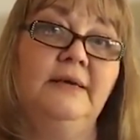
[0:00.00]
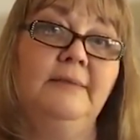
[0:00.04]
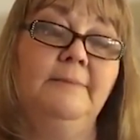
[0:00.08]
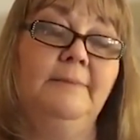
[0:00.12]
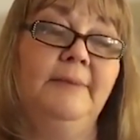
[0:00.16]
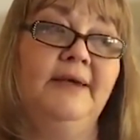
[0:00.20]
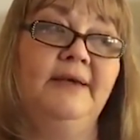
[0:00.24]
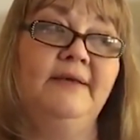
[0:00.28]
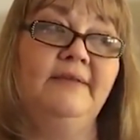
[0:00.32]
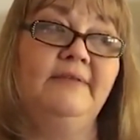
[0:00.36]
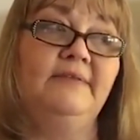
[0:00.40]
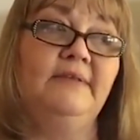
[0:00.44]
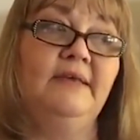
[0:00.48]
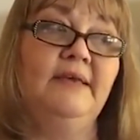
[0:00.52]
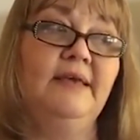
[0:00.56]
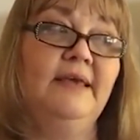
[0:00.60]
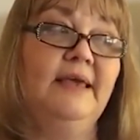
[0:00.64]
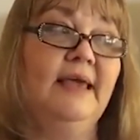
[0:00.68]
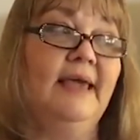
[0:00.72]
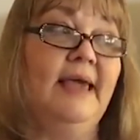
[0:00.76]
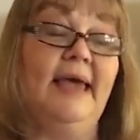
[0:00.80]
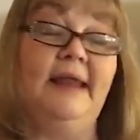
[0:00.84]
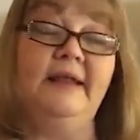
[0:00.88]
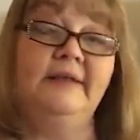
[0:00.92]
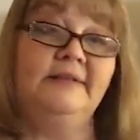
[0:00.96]

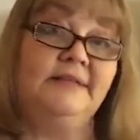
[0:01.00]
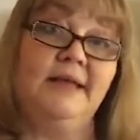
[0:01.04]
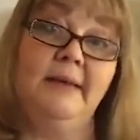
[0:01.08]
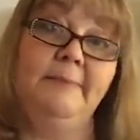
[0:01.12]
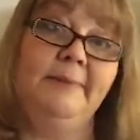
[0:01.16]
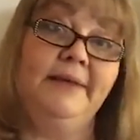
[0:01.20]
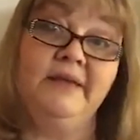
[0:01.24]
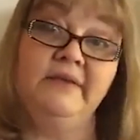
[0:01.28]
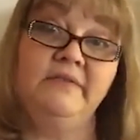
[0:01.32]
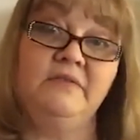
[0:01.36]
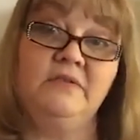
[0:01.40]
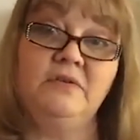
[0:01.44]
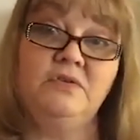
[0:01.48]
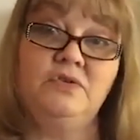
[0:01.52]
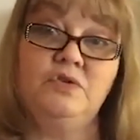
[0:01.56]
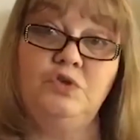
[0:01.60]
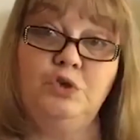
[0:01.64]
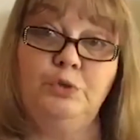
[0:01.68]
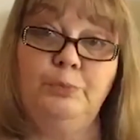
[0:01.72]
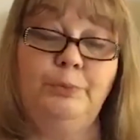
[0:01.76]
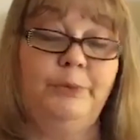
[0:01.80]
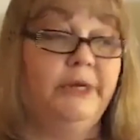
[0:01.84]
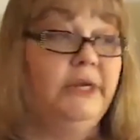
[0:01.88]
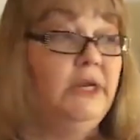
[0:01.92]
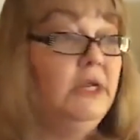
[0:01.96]
And it's not because they're
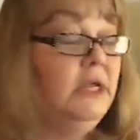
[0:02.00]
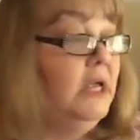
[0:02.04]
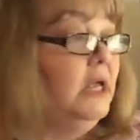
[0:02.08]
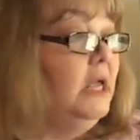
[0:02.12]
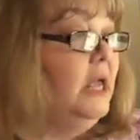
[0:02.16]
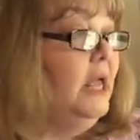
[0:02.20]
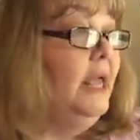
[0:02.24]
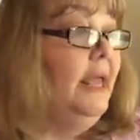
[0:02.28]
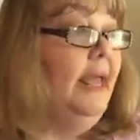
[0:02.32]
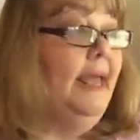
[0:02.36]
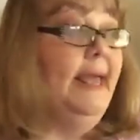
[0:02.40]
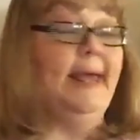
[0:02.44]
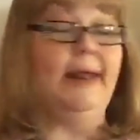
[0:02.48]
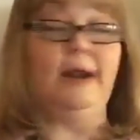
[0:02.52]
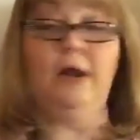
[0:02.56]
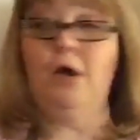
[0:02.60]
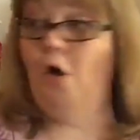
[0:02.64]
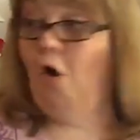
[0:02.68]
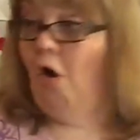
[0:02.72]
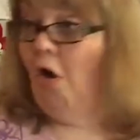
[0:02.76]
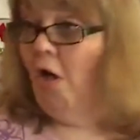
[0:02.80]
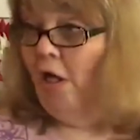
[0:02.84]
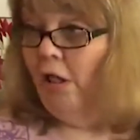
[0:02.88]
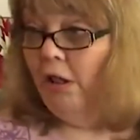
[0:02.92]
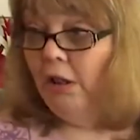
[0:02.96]
stupid at
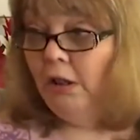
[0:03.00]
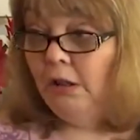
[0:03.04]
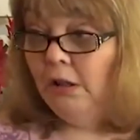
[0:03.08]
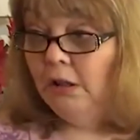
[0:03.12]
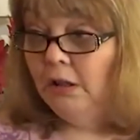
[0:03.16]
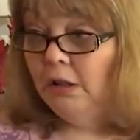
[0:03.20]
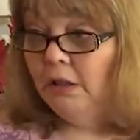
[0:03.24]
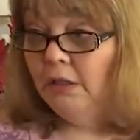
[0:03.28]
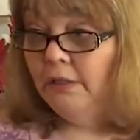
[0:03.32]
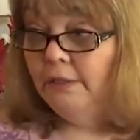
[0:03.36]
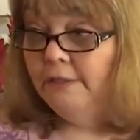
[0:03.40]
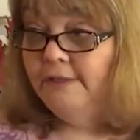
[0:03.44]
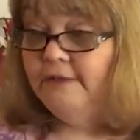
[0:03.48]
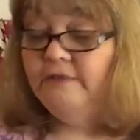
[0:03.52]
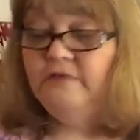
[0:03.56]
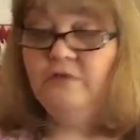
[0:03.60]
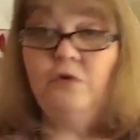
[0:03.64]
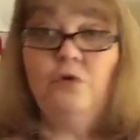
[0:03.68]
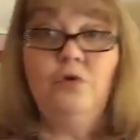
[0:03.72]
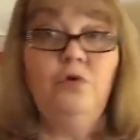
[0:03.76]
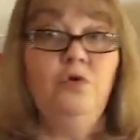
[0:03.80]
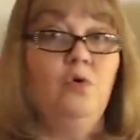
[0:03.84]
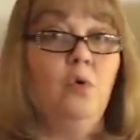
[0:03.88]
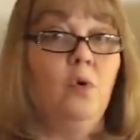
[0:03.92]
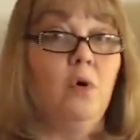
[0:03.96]
all. These are
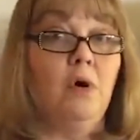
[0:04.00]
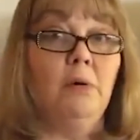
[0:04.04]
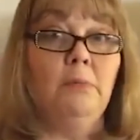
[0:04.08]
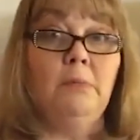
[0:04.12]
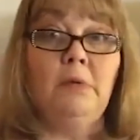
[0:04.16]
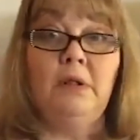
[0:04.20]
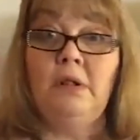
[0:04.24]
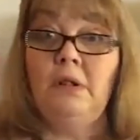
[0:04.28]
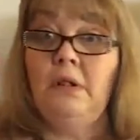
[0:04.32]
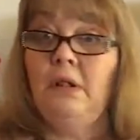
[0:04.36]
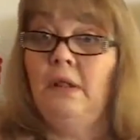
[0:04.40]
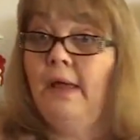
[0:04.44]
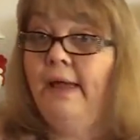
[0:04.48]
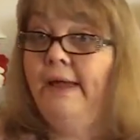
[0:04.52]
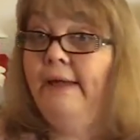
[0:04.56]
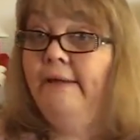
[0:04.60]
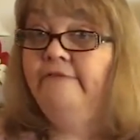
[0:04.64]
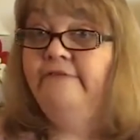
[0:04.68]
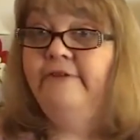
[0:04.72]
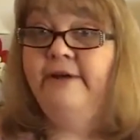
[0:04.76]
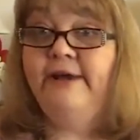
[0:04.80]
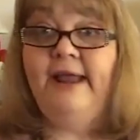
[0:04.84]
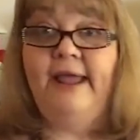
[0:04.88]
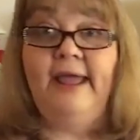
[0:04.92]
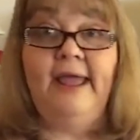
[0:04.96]
normal,
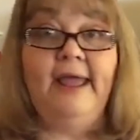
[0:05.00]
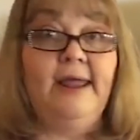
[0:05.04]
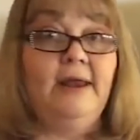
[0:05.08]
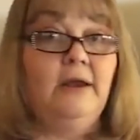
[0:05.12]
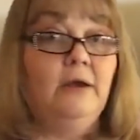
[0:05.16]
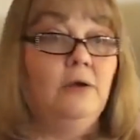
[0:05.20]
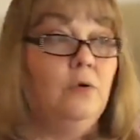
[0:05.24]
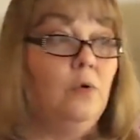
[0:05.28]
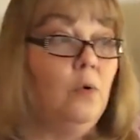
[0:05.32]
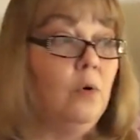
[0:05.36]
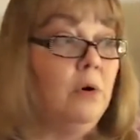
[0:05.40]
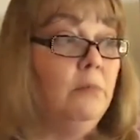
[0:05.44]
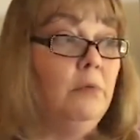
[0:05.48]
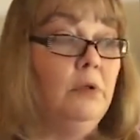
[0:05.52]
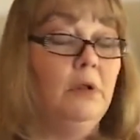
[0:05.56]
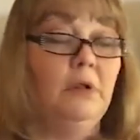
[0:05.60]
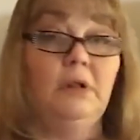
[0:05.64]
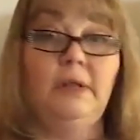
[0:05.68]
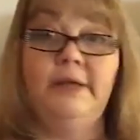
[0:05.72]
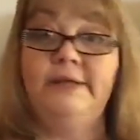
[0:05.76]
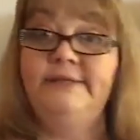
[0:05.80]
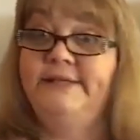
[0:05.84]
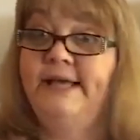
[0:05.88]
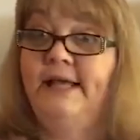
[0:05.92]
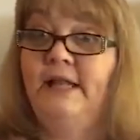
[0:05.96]
everyday, normal,
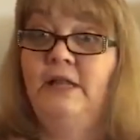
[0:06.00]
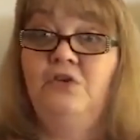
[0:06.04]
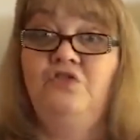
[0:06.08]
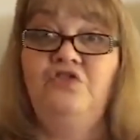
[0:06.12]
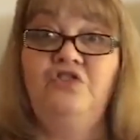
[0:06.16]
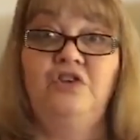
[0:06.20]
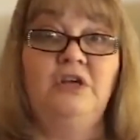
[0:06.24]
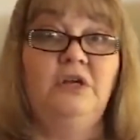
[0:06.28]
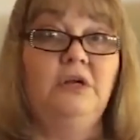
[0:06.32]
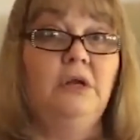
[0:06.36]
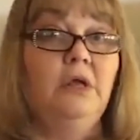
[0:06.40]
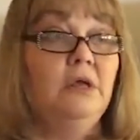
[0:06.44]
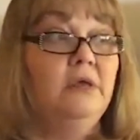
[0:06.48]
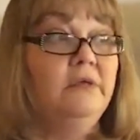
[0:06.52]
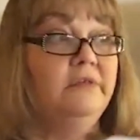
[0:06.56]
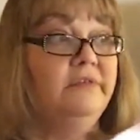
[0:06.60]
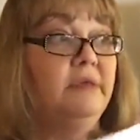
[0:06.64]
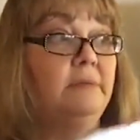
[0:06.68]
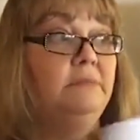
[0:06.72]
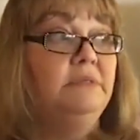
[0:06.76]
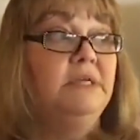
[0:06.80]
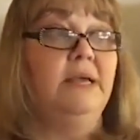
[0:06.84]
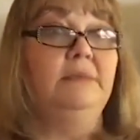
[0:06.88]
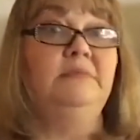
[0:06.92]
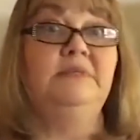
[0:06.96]
intelligent,
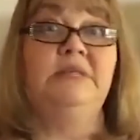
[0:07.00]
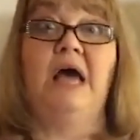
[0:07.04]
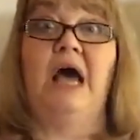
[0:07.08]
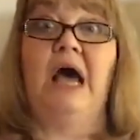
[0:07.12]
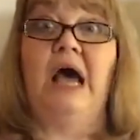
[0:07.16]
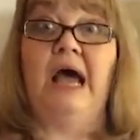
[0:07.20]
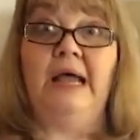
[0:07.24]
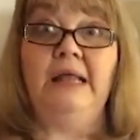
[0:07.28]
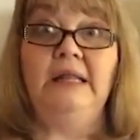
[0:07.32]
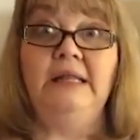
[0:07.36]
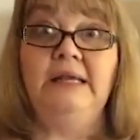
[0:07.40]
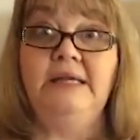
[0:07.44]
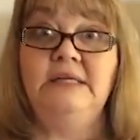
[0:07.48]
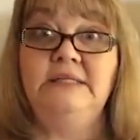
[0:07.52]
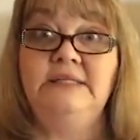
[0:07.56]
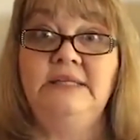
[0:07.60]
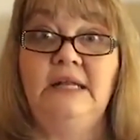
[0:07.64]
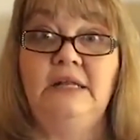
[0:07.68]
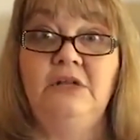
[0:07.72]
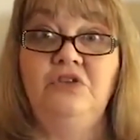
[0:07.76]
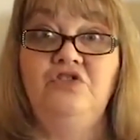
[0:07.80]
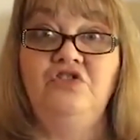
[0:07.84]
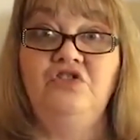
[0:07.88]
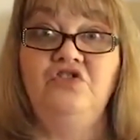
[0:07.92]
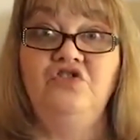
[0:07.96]
sometimes highly
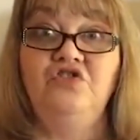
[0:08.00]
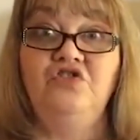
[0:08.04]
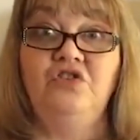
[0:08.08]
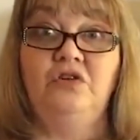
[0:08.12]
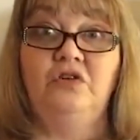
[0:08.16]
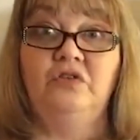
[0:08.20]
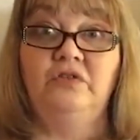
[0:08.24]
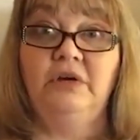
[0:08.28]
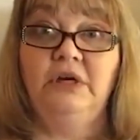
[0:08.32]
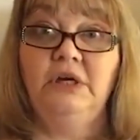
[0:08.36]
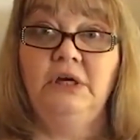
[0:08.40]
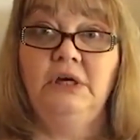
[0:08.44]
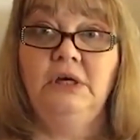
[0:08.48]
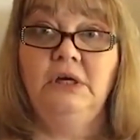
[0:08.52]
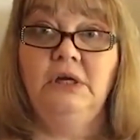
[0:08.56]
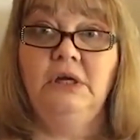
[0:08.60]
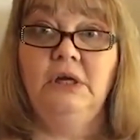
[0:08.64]
intelligent children.